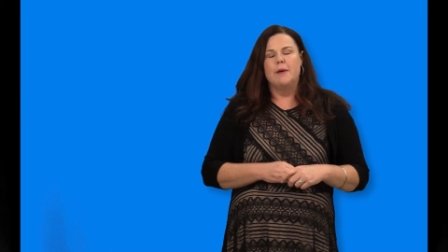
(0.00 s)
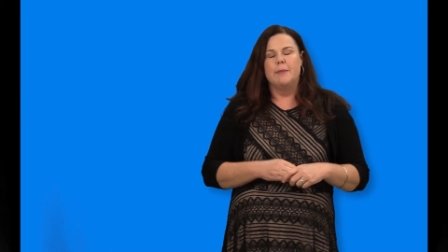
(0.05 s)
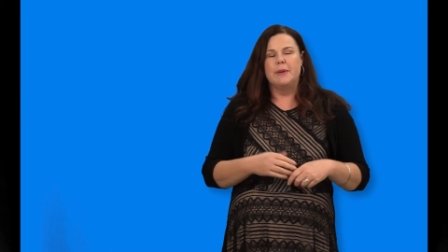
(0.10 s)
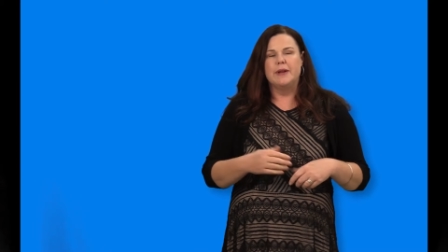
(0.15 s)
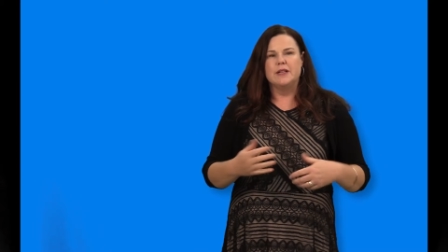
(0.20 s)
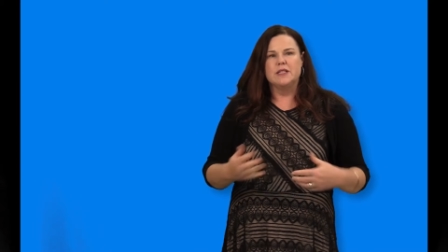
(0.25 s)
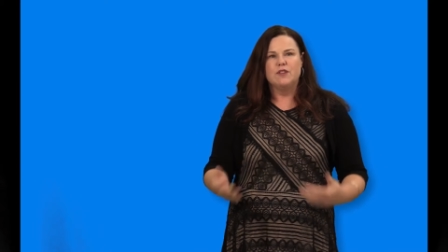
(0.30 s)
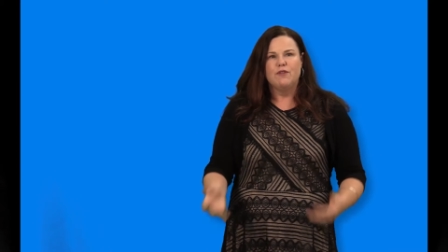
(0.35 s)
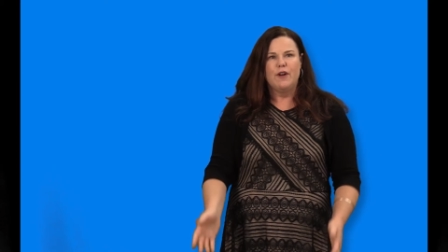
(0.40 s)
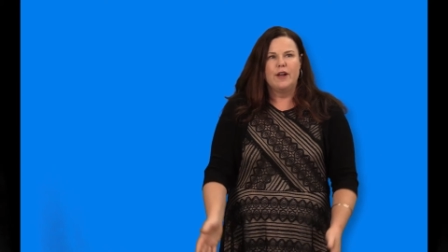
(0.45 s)
But
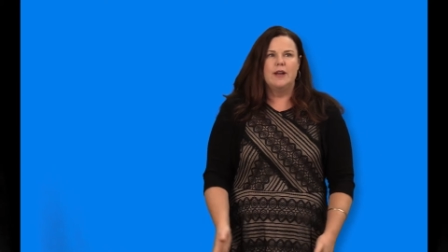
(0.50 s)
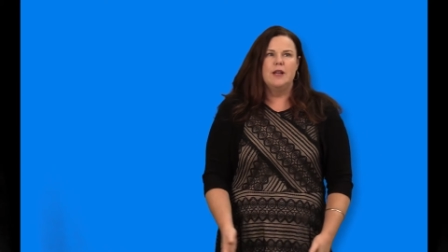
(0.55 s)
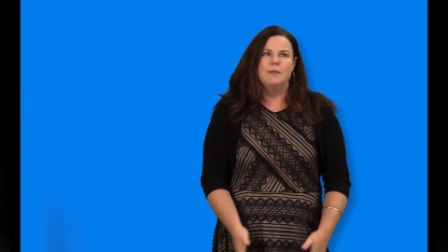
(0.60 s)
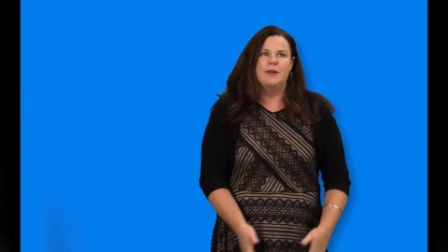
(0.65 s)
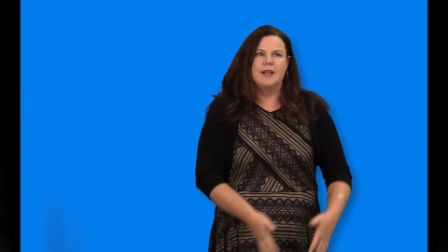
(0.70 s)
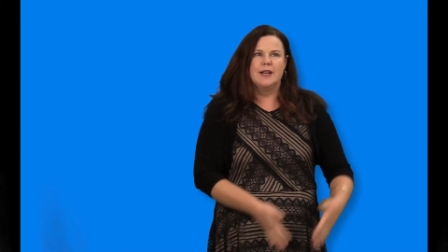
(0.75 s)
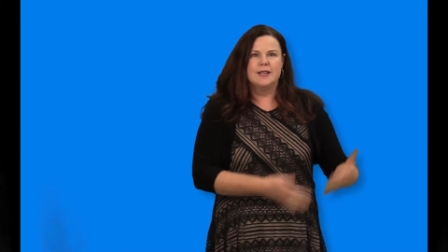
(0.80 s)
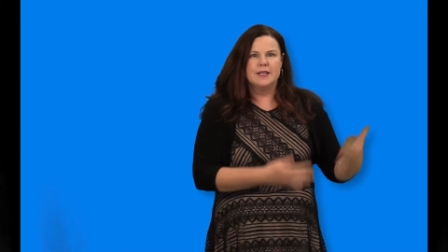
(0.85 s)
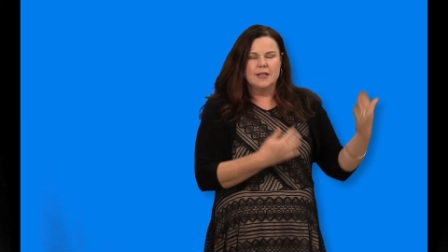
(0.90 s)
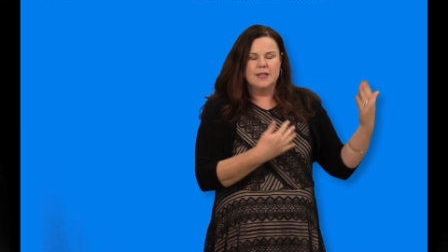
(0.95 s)
it's funny
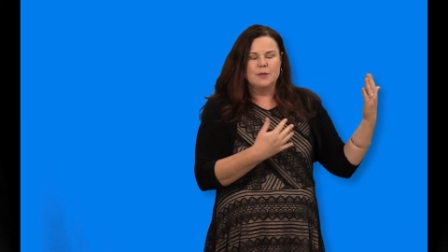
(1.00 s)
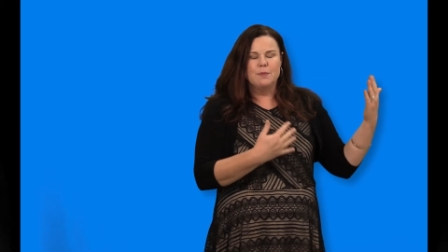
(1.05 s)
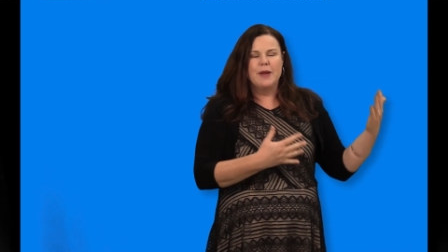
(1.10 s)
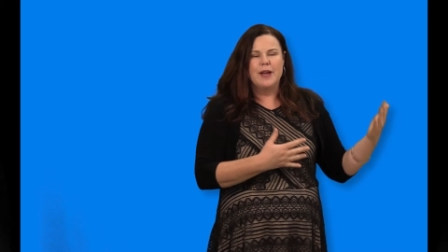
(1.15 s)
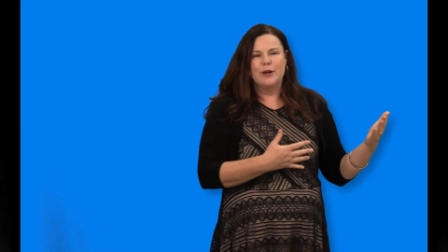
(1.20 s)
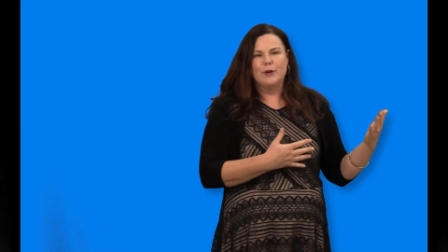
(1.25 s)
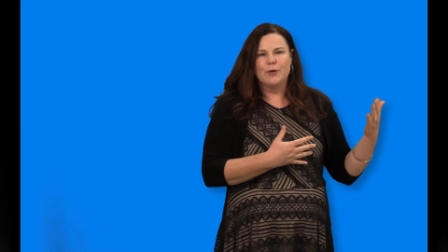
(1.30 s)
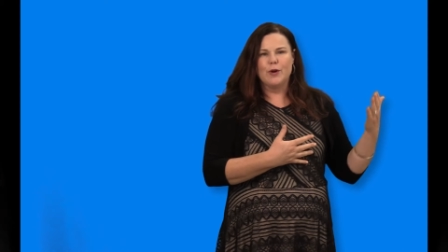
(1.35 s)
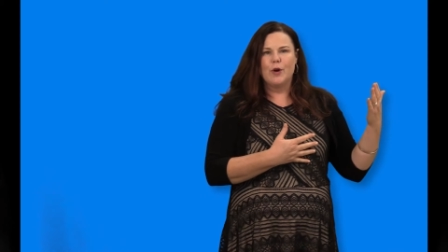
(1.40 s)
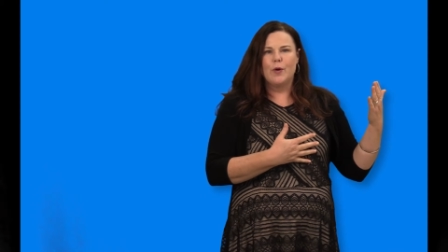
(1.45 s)
because these
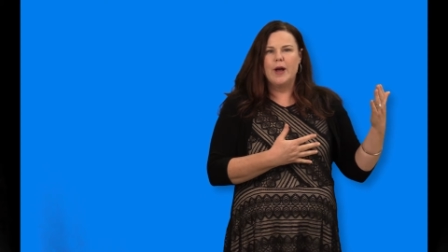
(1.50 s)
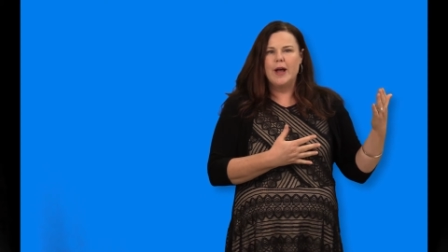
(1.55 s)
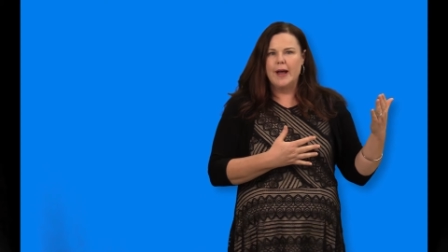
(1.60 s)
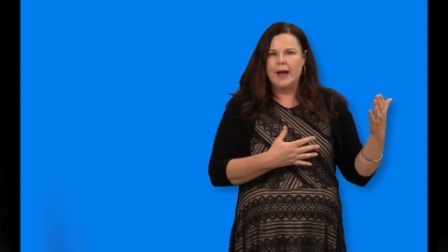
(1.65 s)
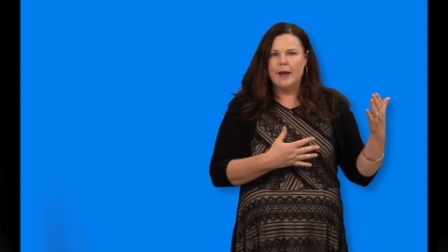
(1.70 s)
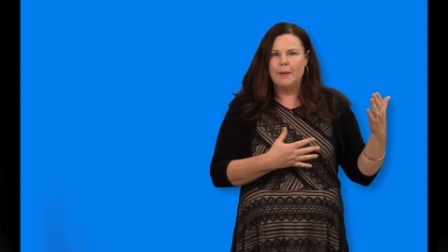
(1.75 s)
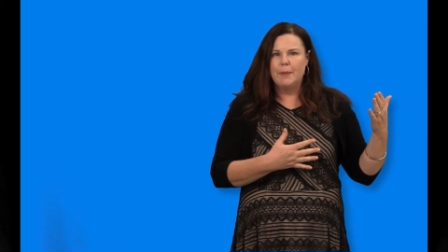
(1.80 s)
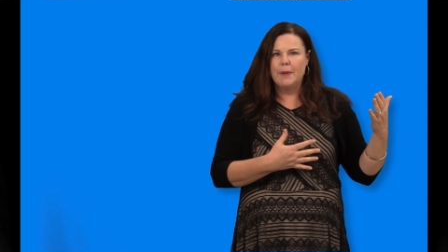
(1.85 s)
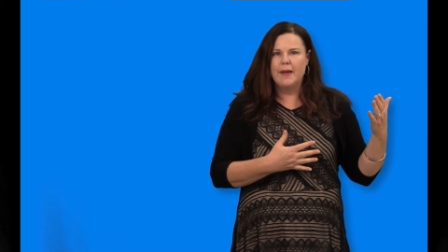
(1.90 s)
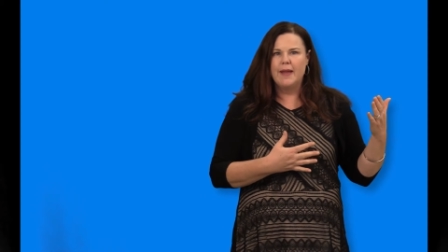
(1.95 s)
men grow
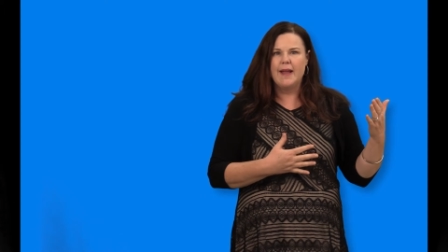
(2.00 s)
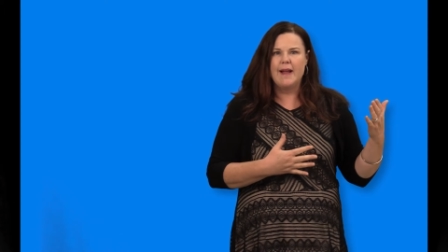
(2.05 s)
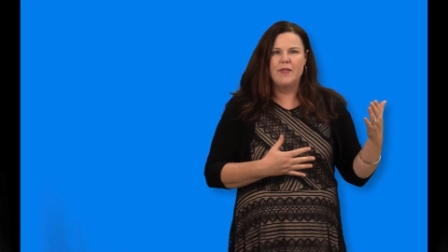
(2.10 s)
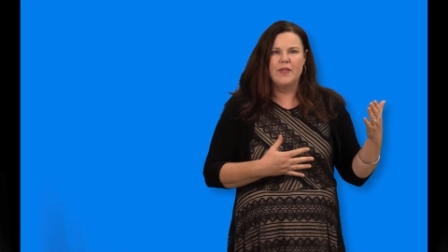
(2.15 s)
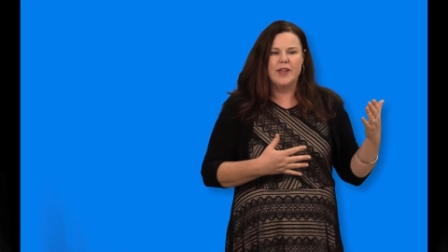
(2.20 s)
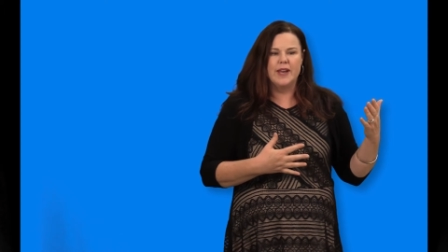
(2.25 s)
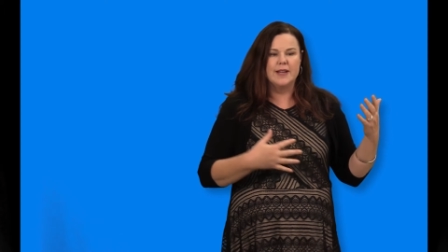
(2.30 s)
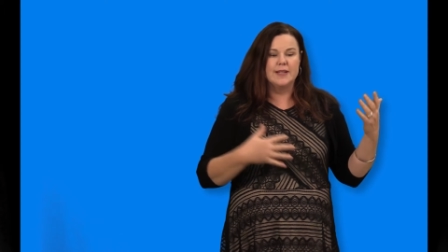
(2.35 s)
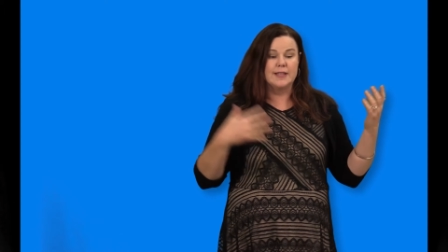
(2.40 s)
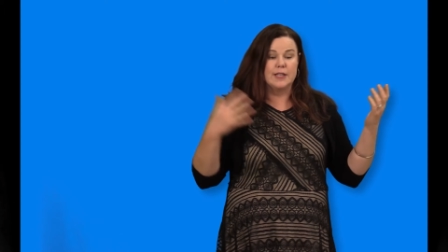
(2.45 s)
up, and
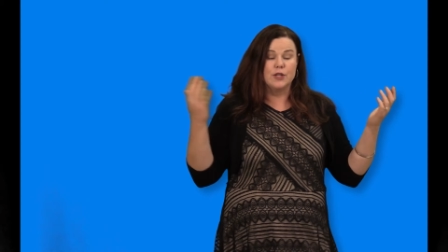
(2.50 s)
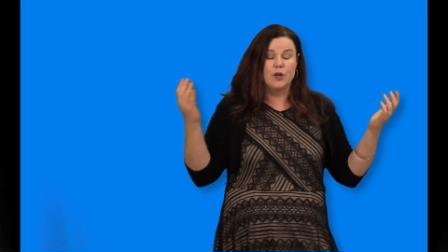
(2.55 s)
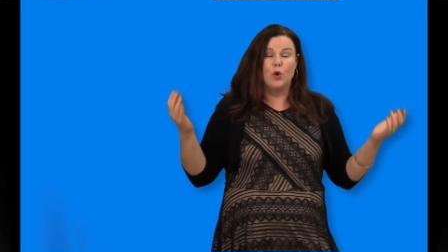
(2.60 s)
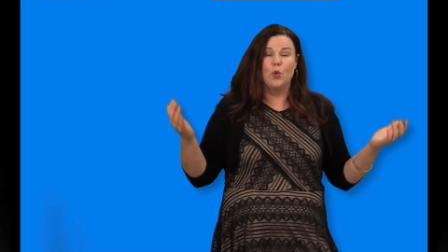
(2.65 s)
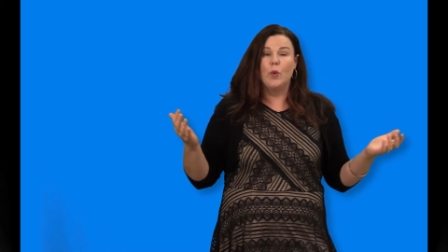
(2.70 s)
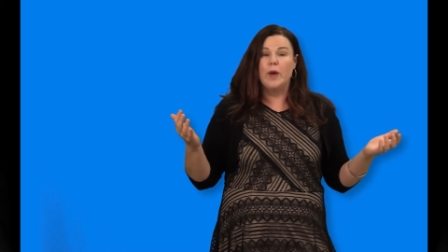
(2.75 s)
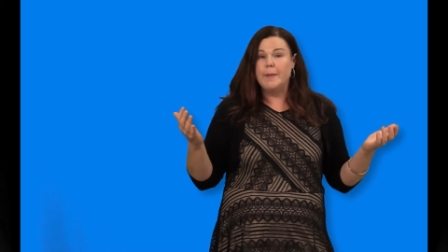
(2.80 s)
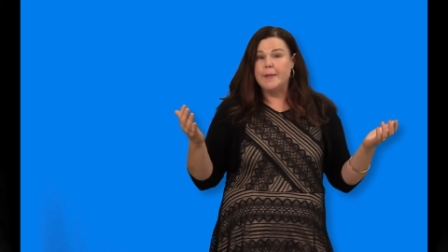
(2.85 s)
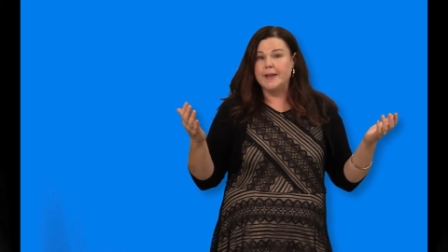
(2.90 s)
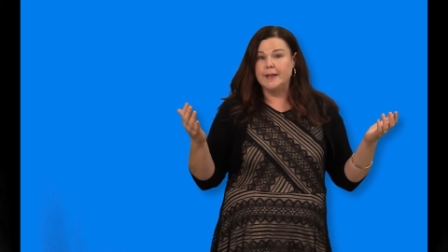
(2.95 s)
then as
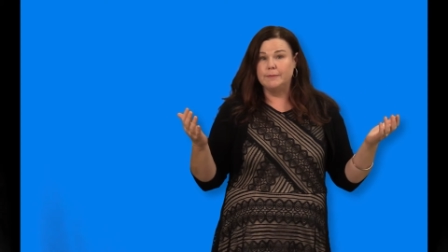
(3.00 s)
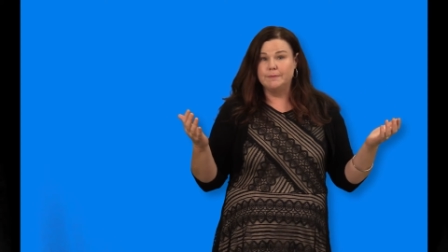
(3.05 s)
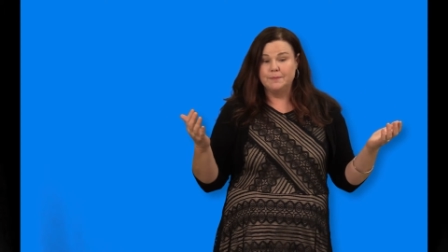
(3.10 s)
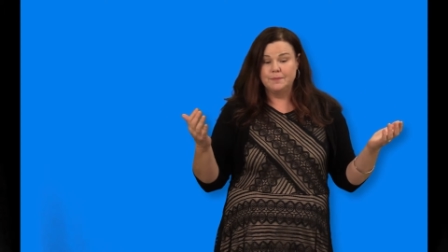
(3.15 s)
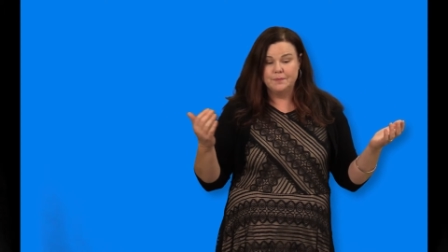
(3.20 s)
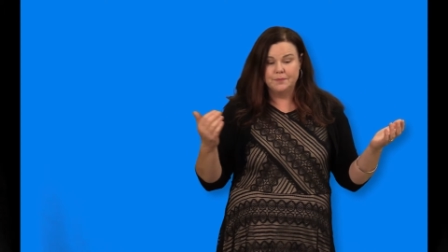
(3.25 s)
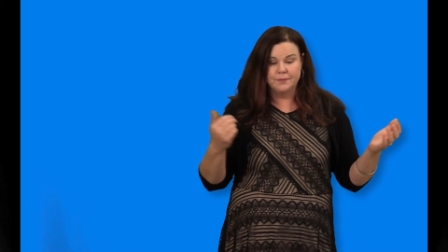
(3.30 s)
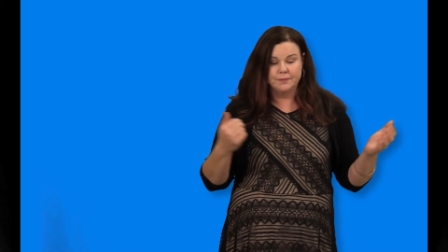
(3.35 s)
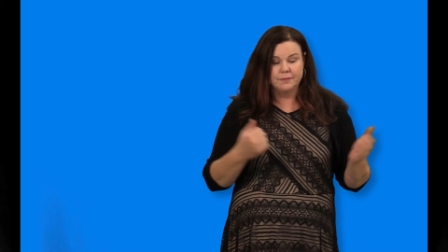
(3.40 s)
adult women,